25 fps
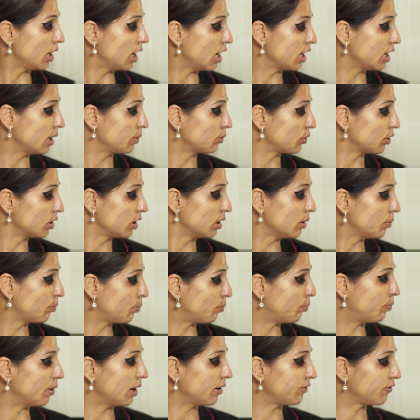And I'm going to
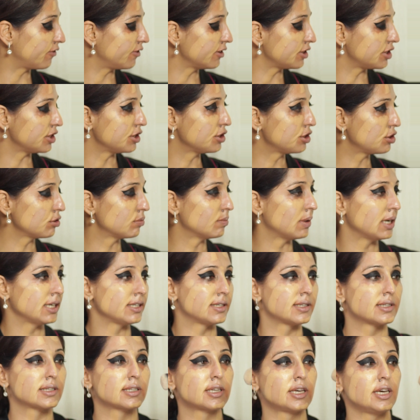buff it into my
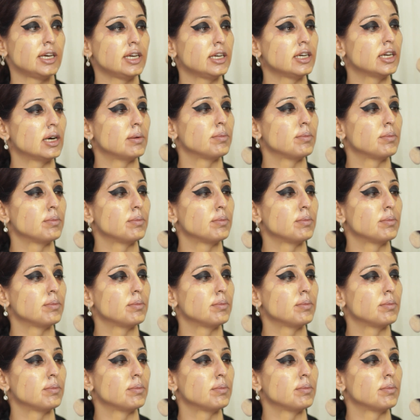skin.